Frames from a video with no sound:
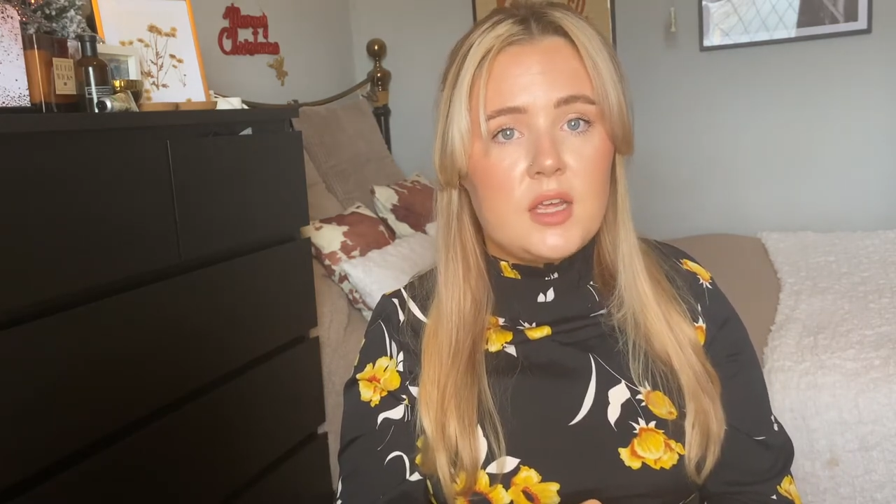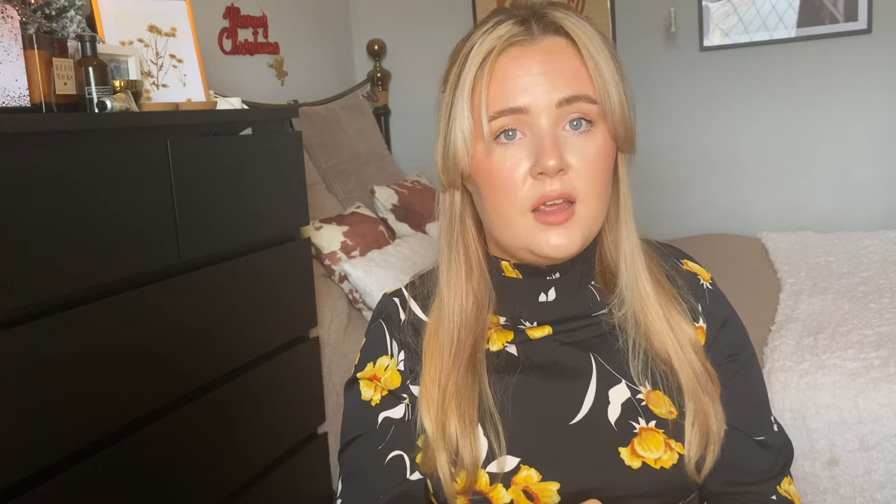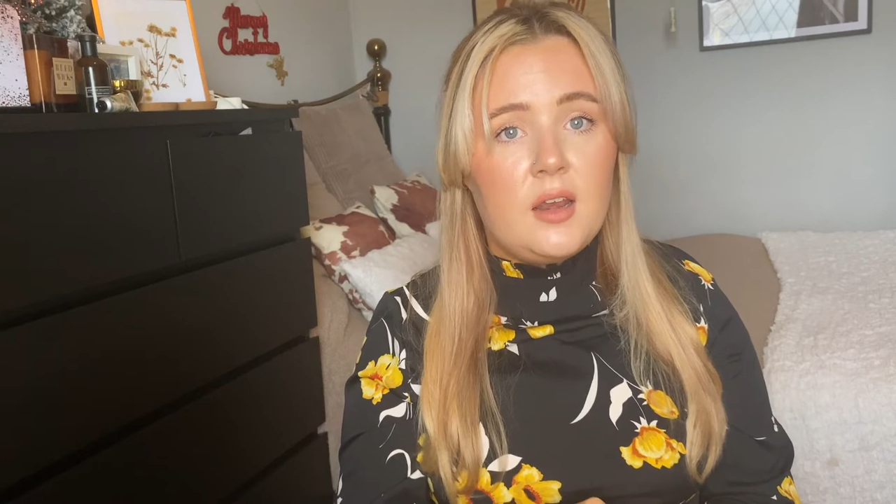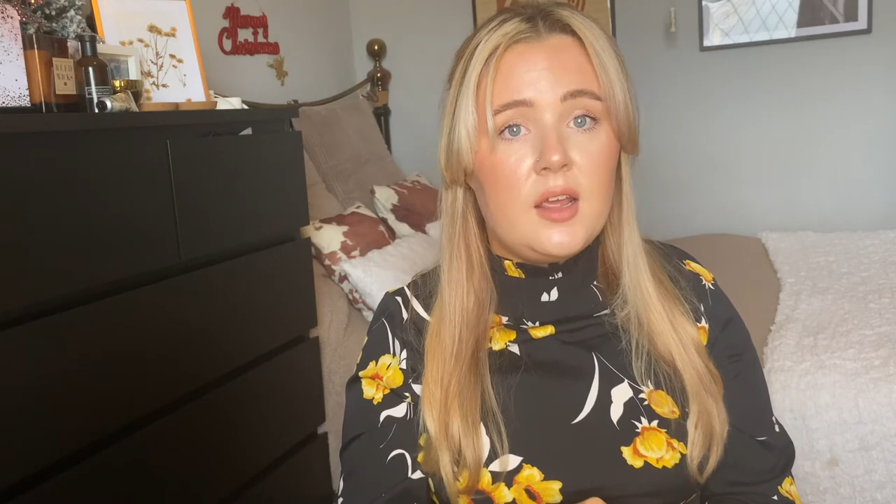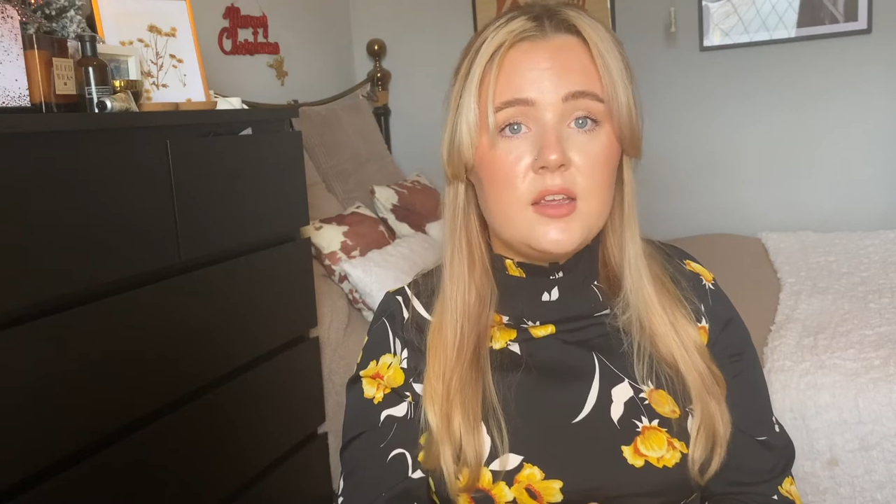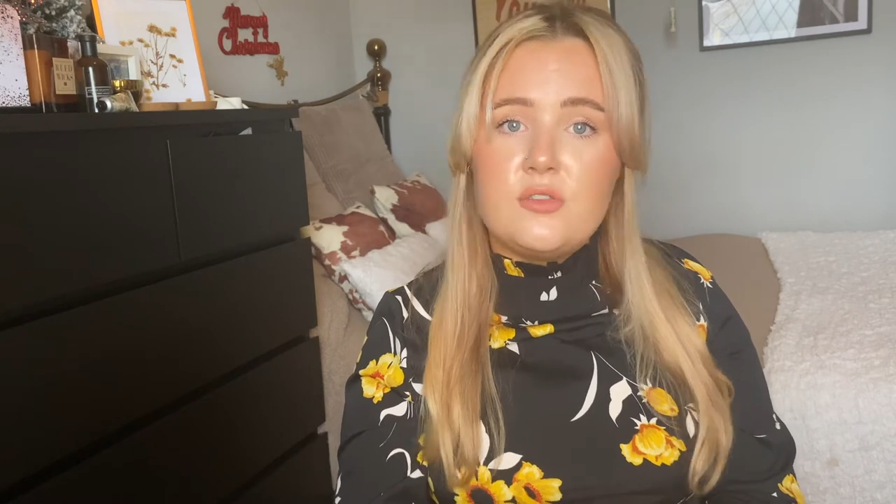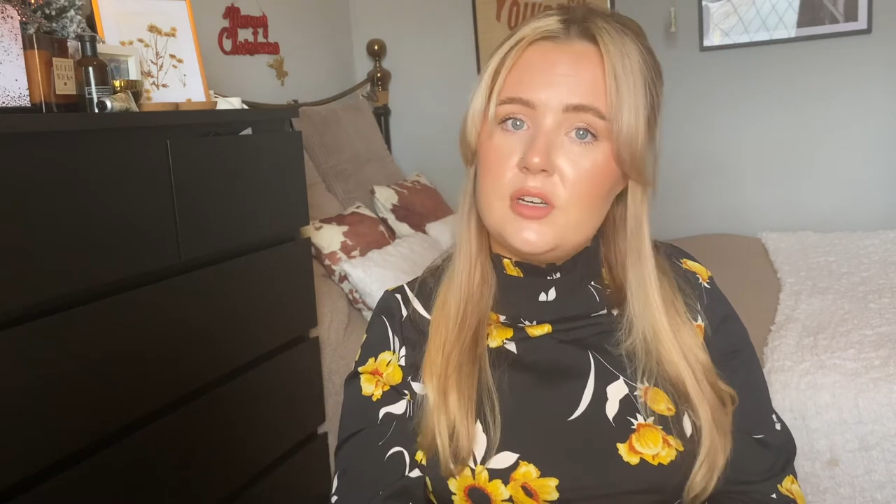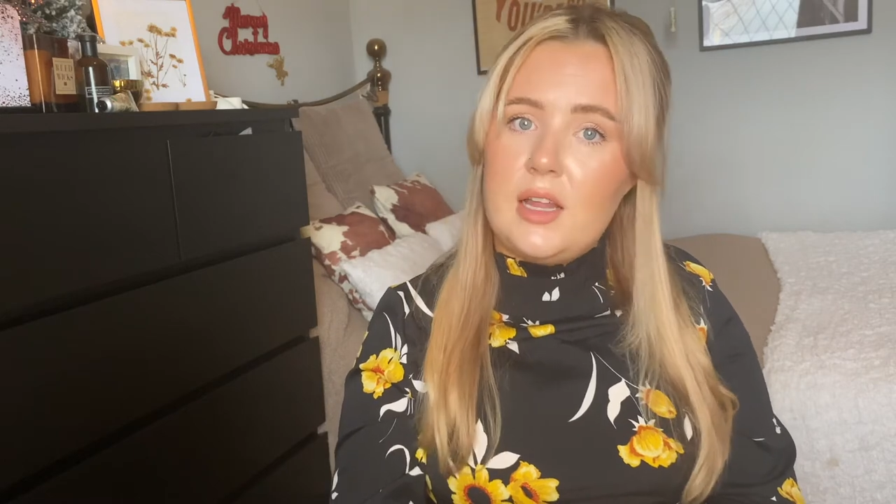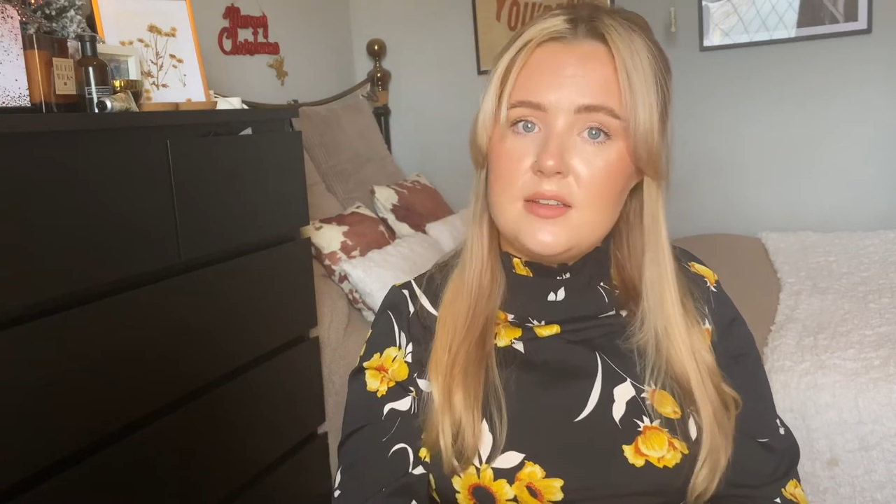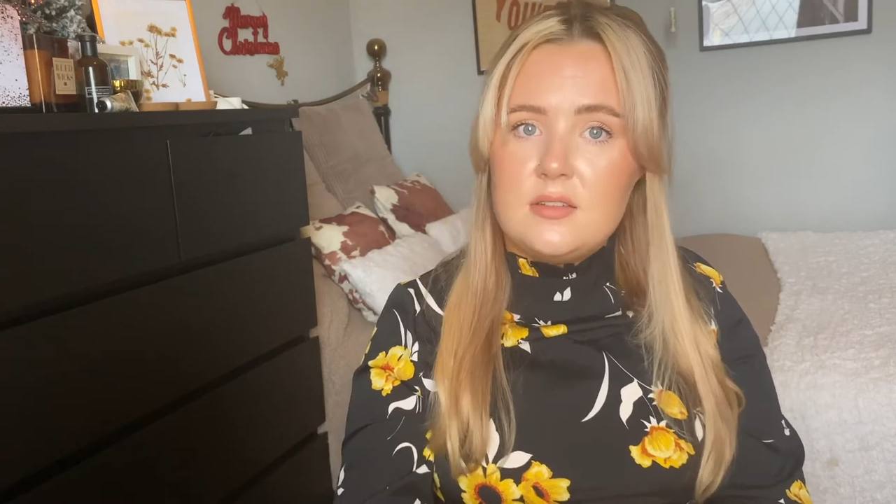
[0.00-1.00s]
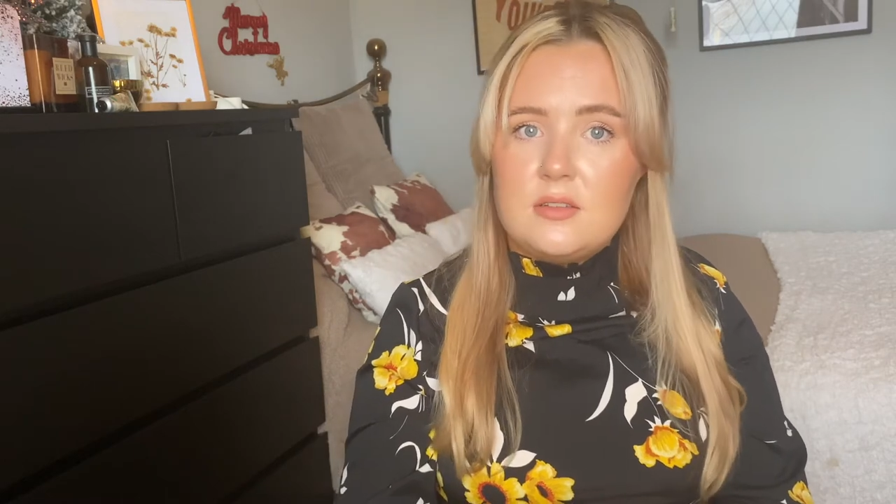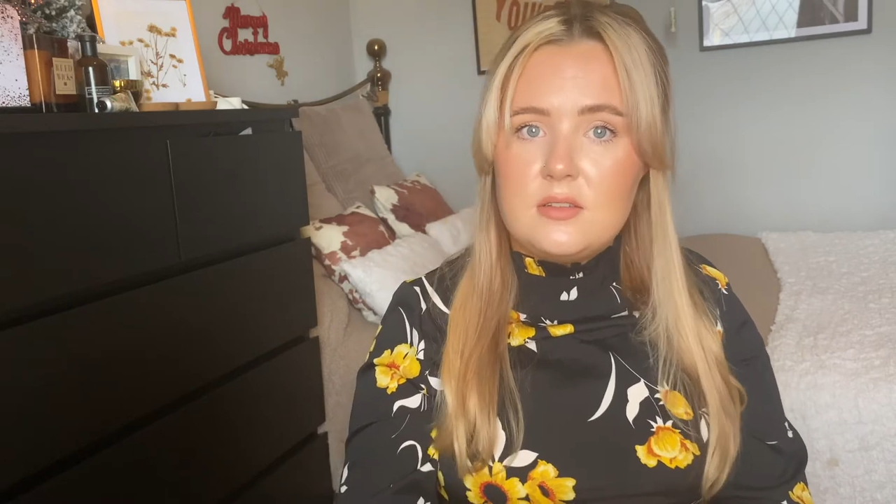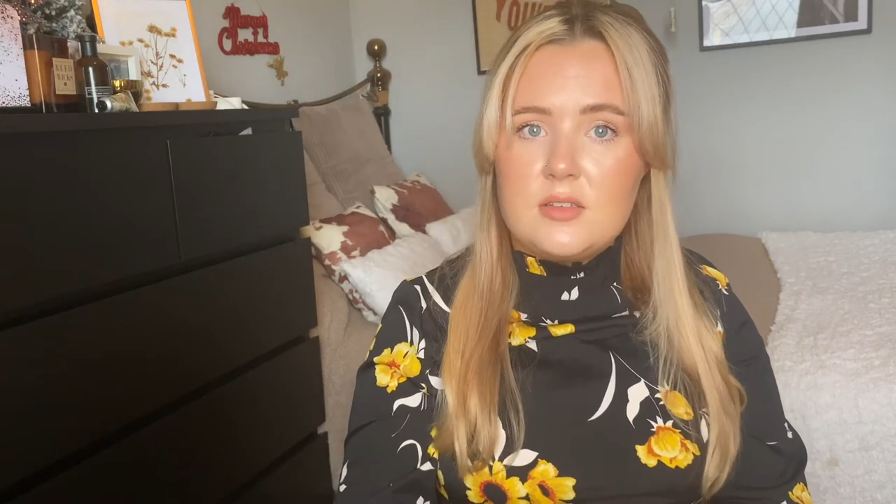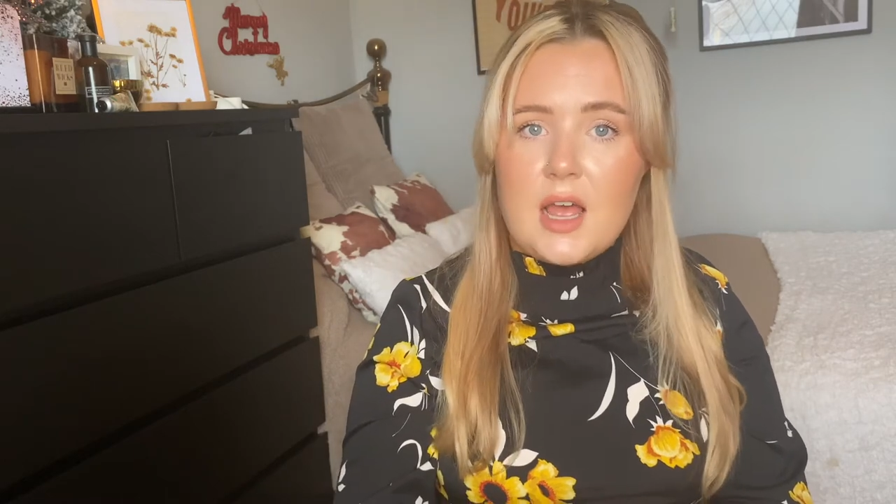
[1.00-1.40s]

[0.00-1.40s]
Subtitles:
in history lessons,